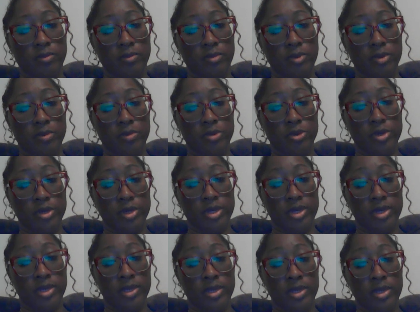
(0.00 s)

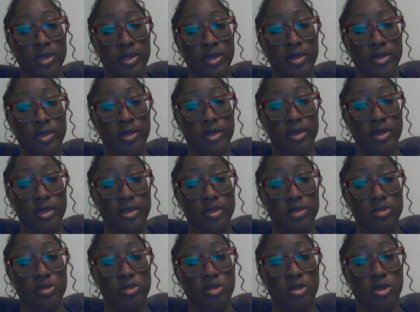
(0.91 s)
memory
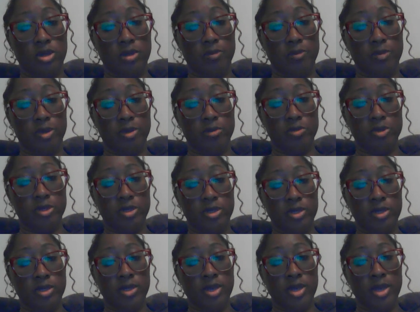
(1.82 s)
is the
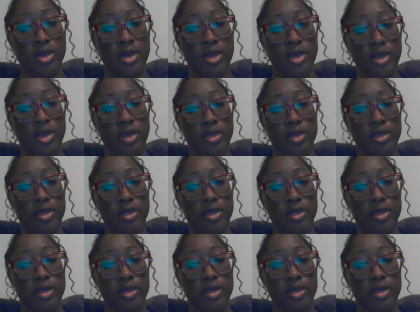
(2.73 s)
memory and